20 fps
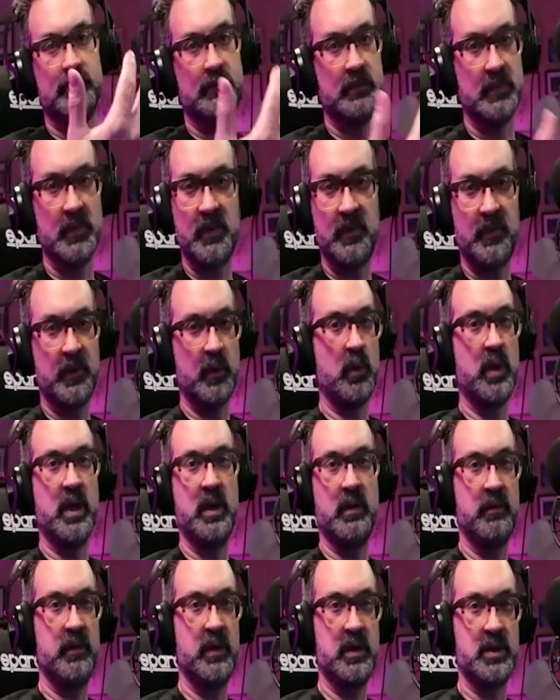for one
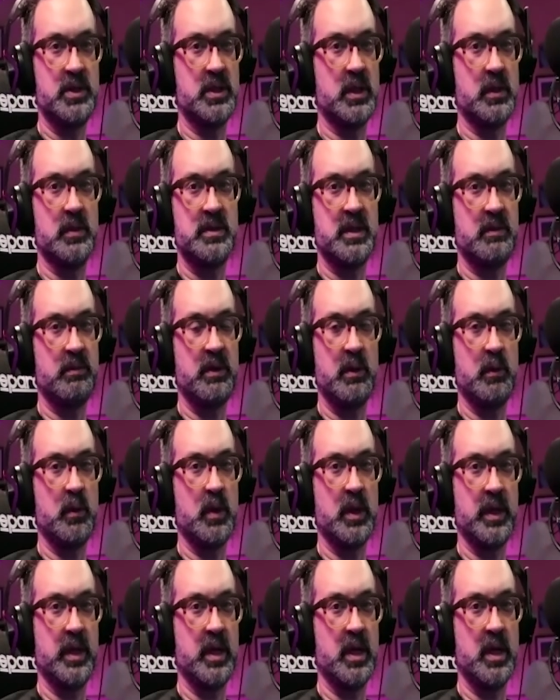of the shows that we were
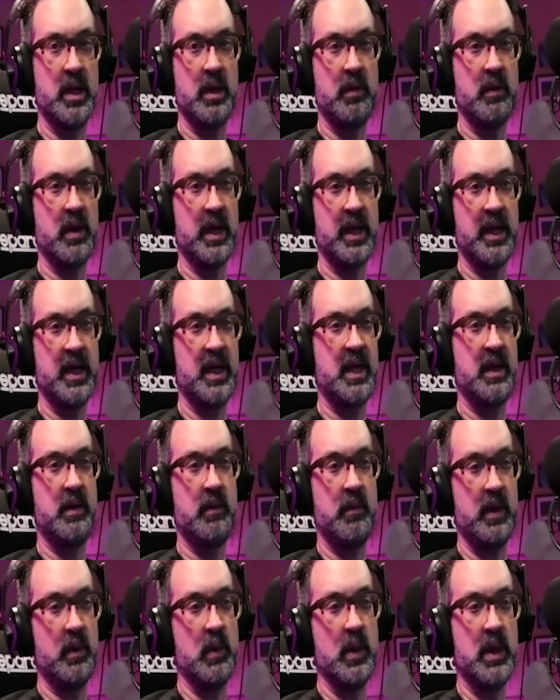working on. They were like, hey,
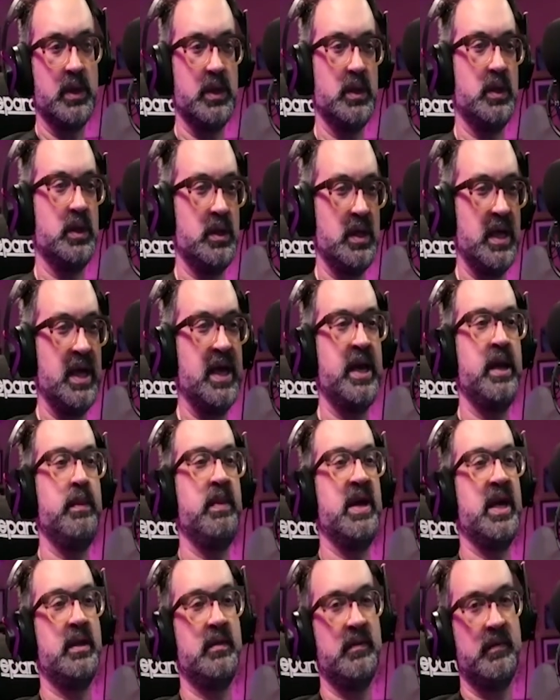we want you to
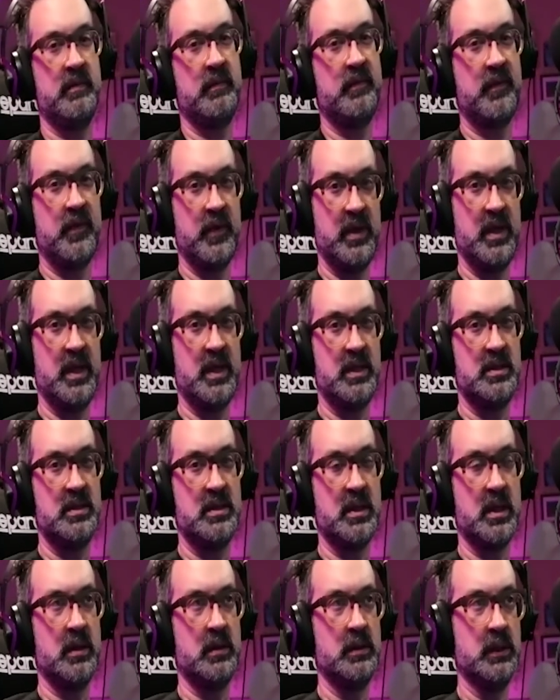animate for this.
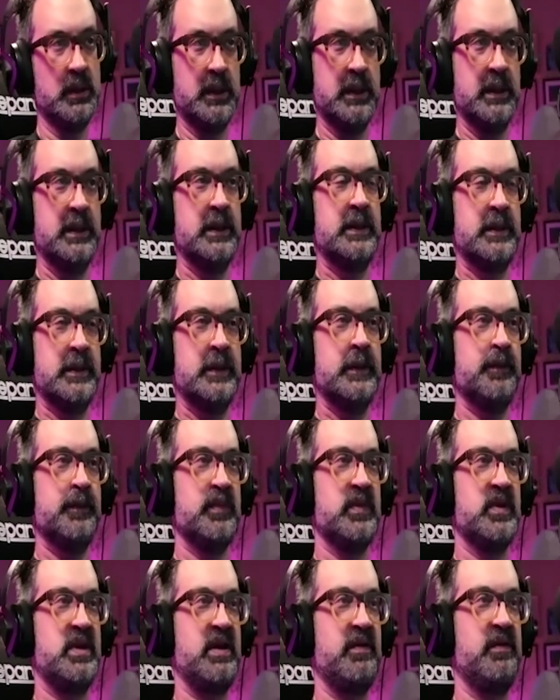So
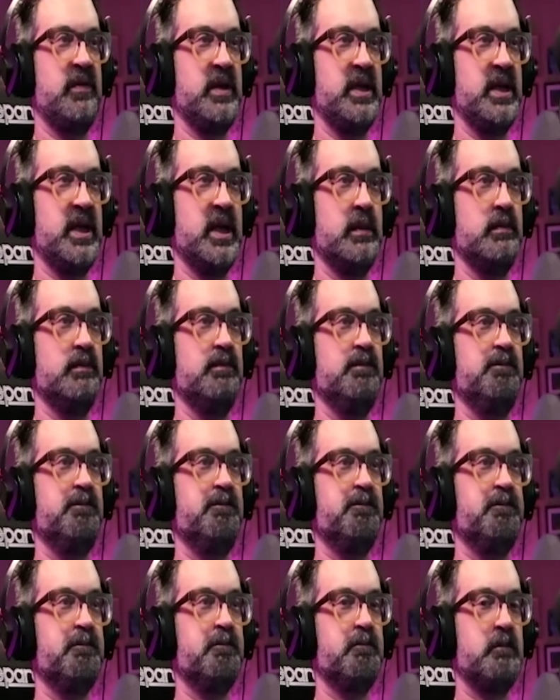definitely, um,
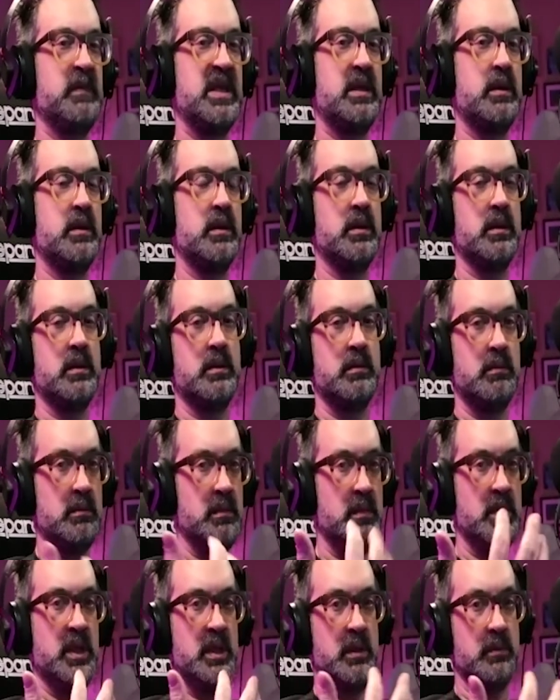
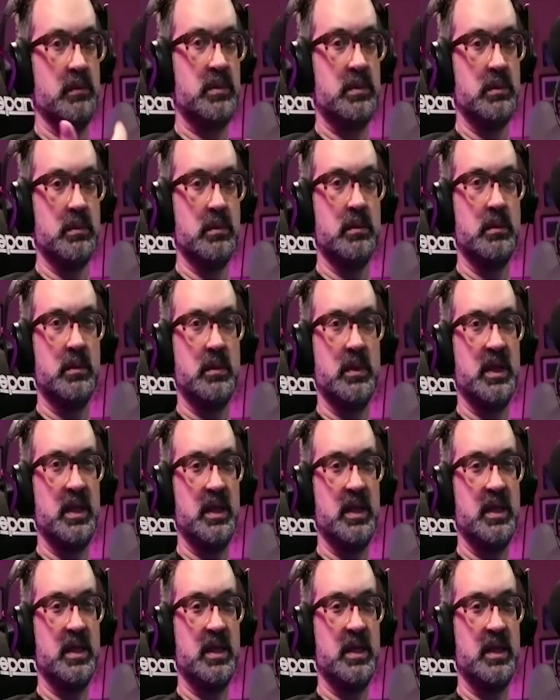you know,
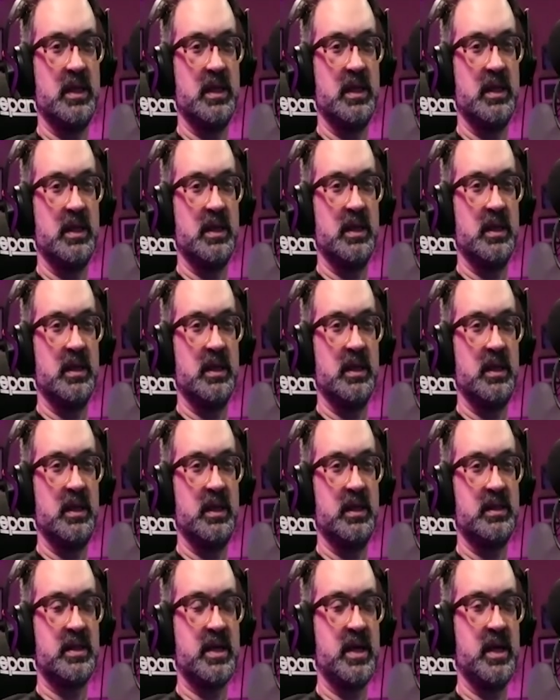it, it,
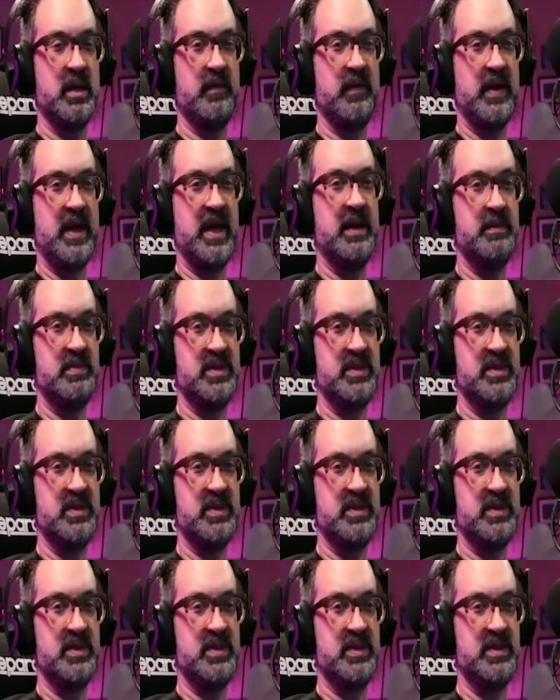it's kind of ebbs and